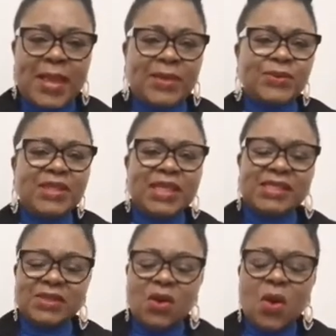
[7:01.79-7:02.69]

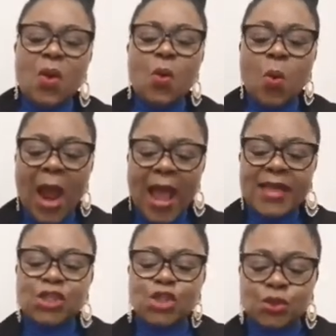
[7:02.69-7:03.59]
goodness,
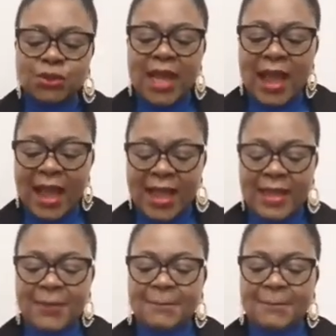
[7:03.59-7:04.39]
why should I